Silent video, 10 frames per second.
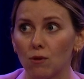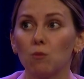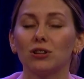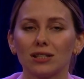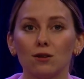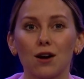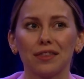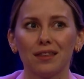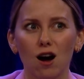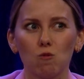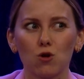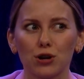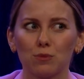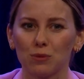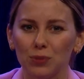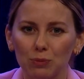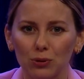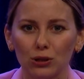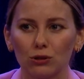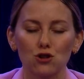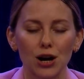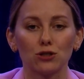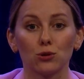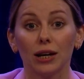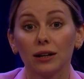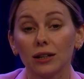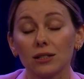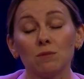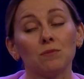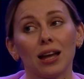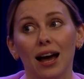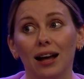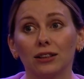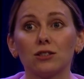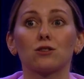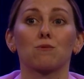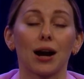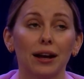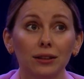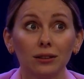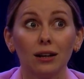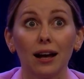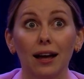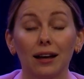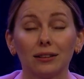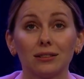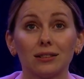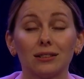Obviously, right now more and more people try to get it, and it's great. And